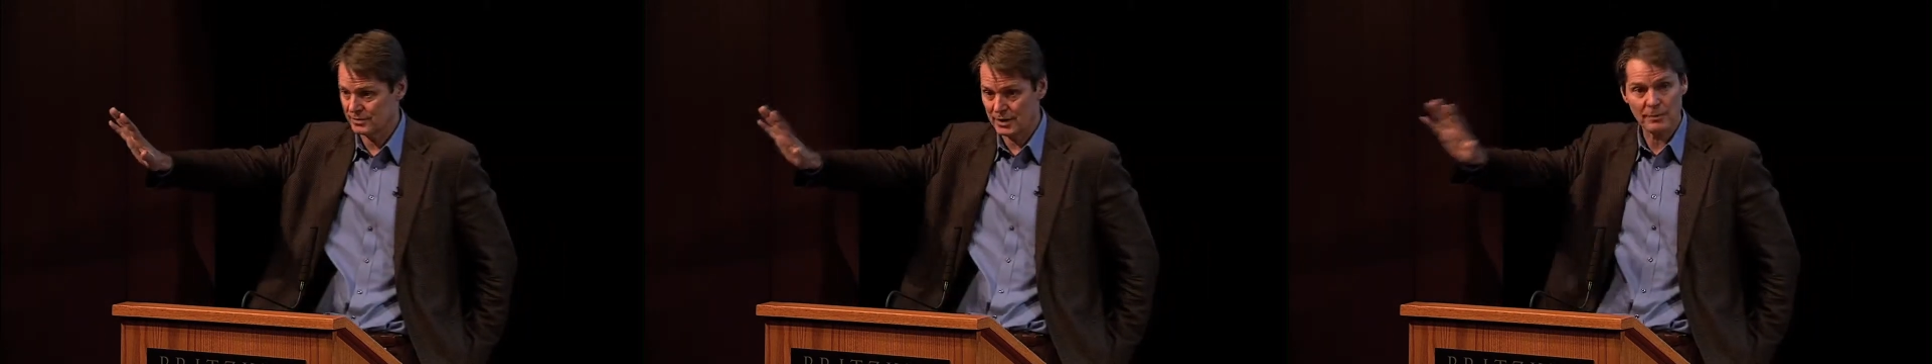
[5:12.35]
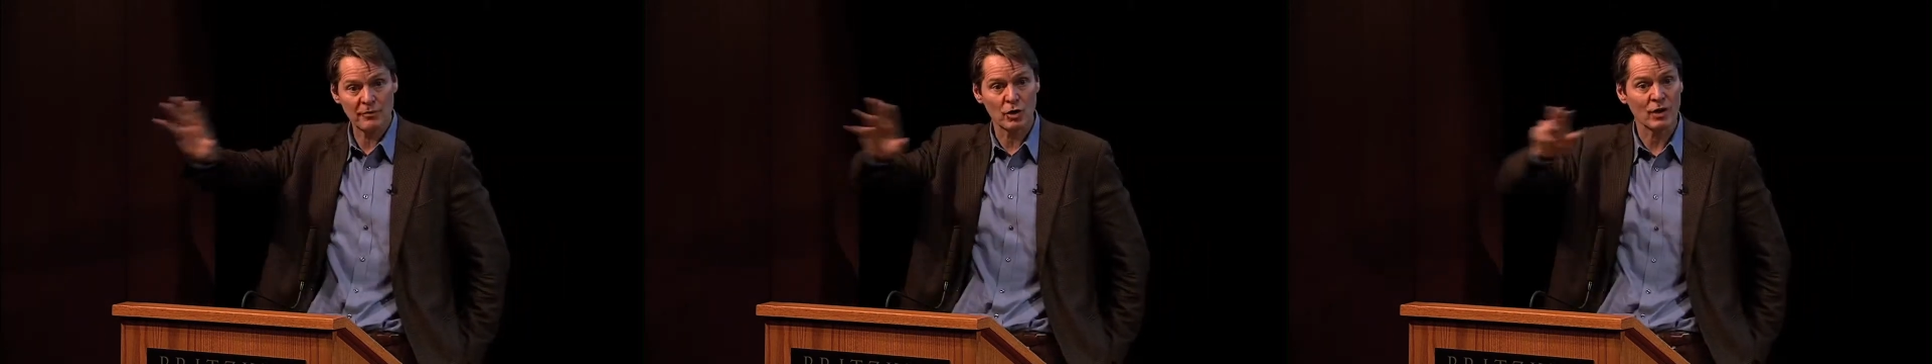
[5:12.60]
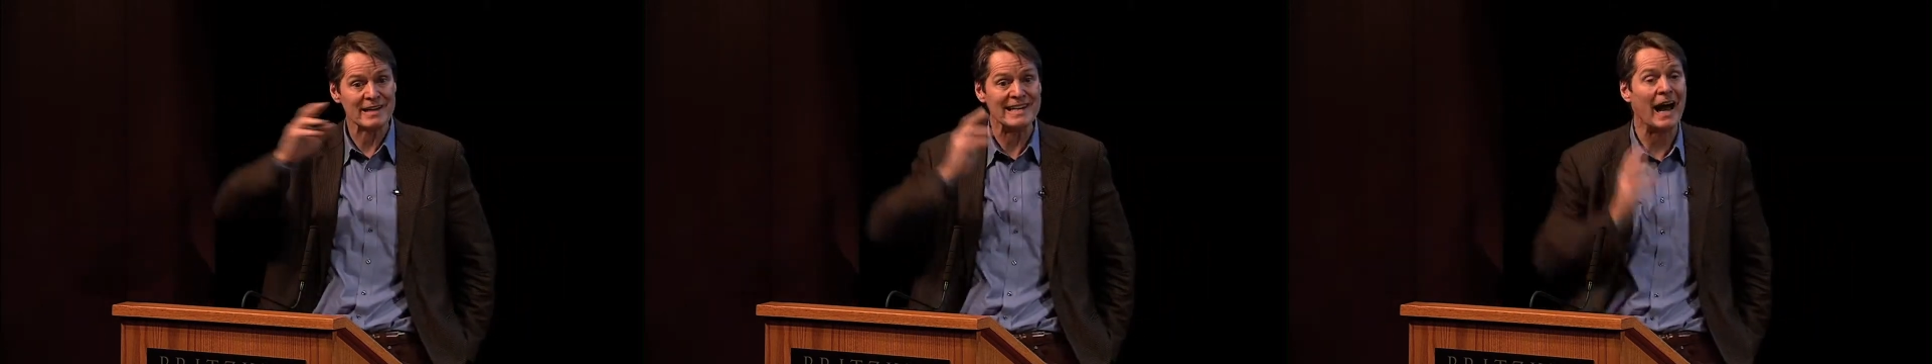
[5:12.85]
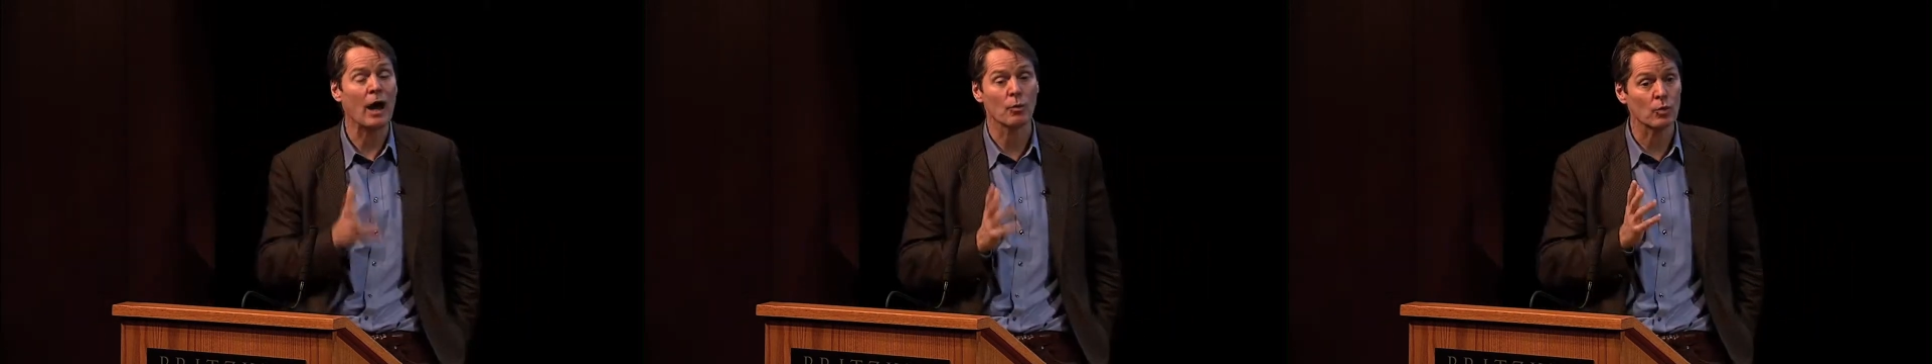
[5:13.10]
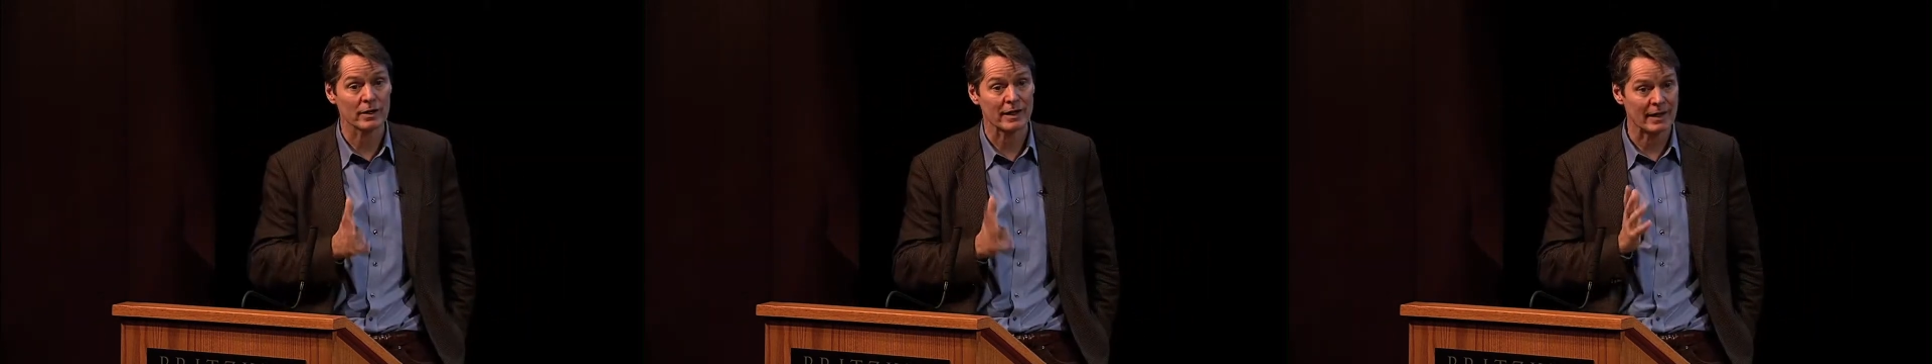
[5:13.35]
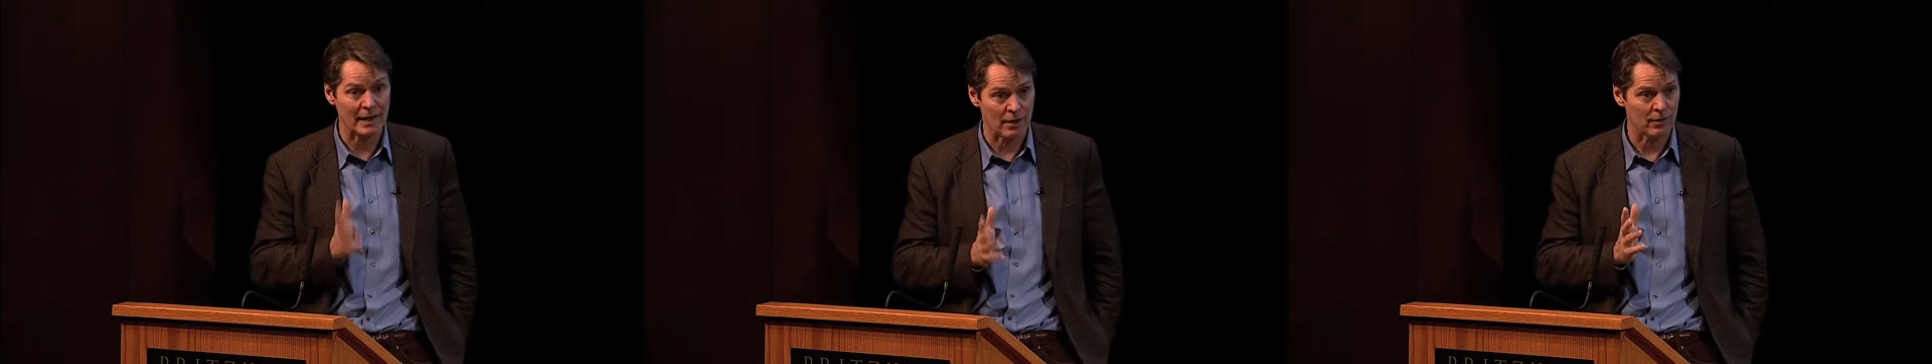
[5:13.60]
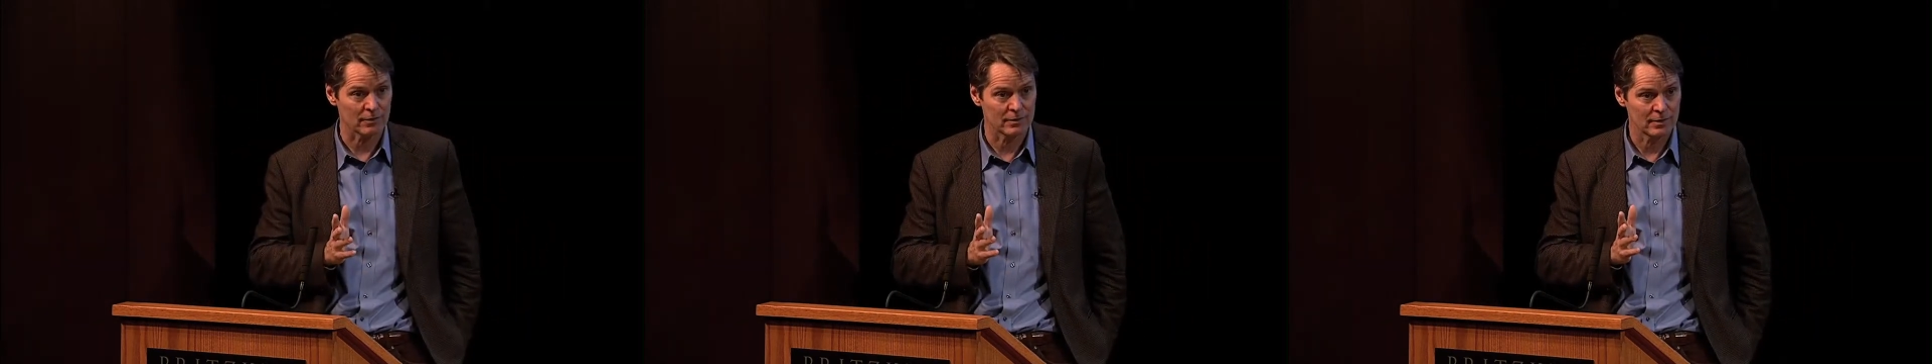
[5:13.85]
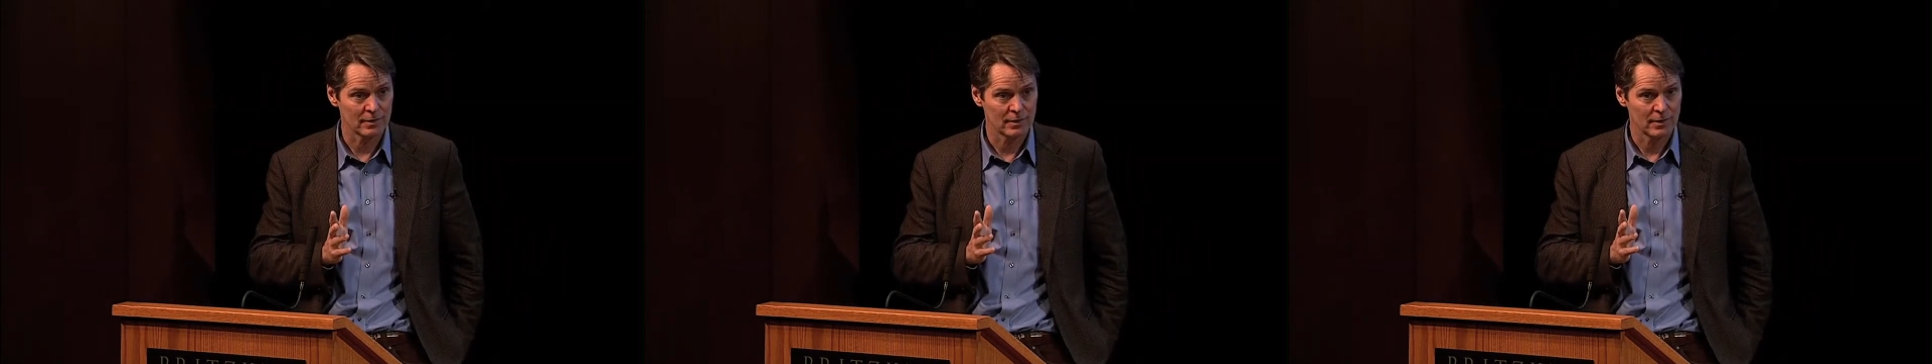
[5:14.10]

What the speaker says: some of you are not working out,